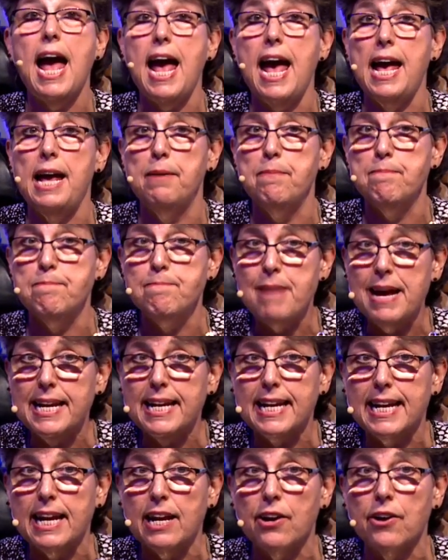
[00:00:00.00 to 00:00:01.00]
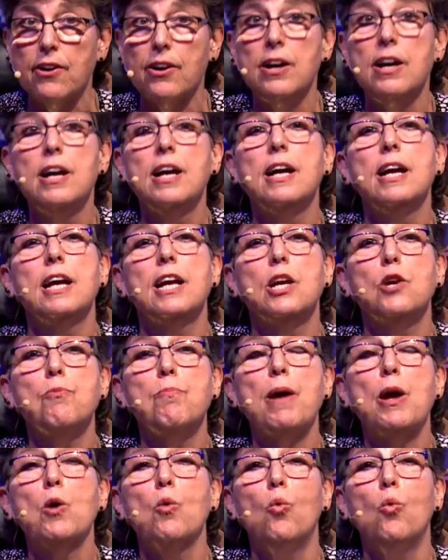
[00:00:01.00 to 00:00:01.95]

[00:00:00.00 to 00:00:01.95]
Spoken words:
and Medicare, you pay